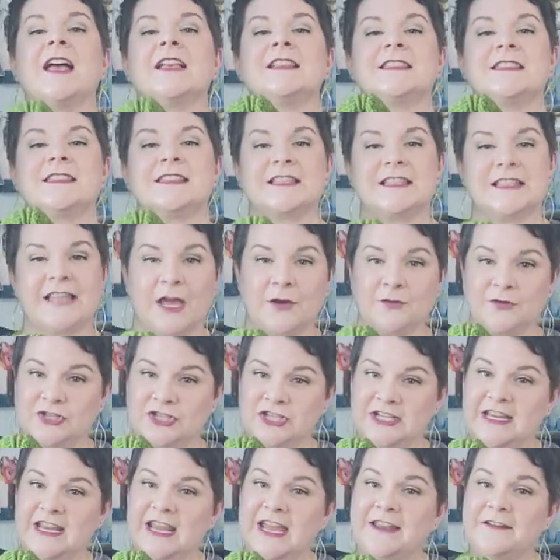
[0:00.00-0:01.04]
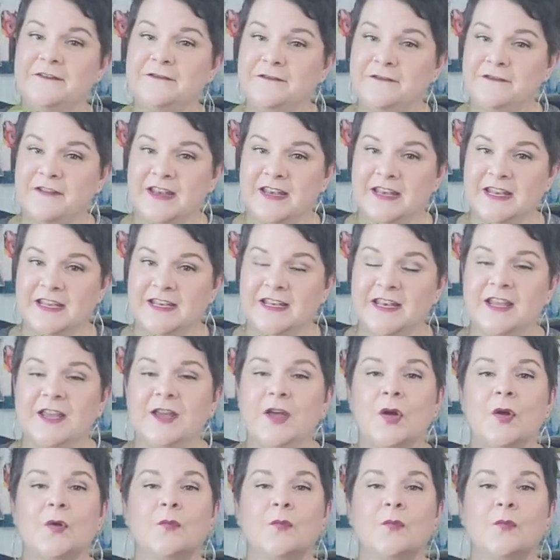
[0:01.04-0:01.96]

slouchy and fitted,